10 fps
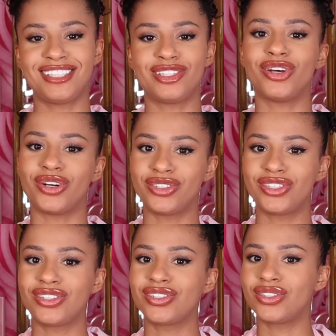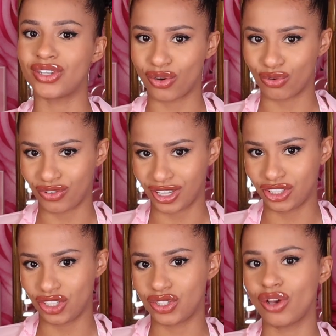not
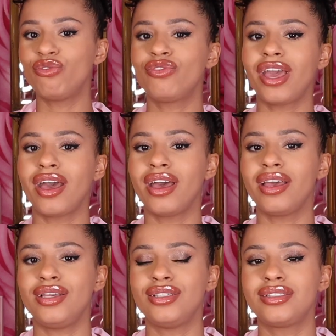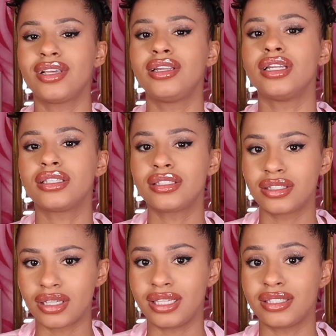selfish. Self-care is
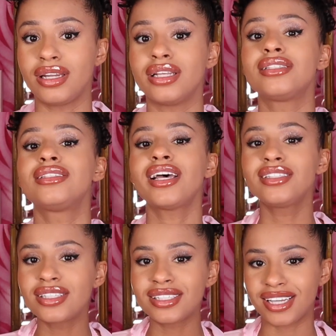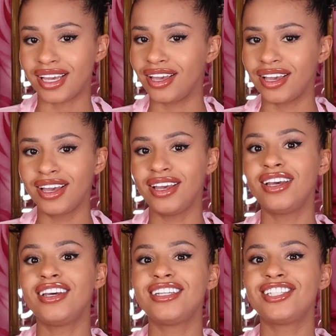a necessity
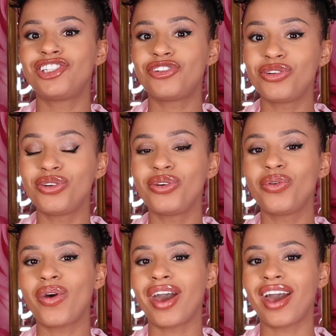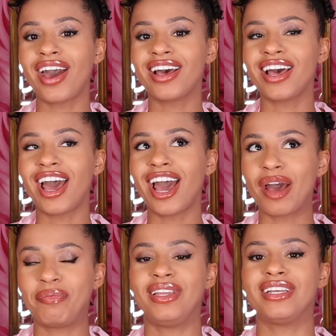to
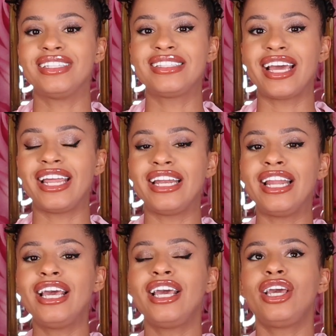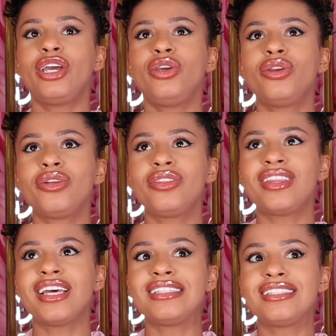happiness. And, you know,
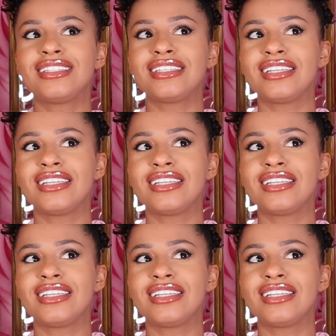there's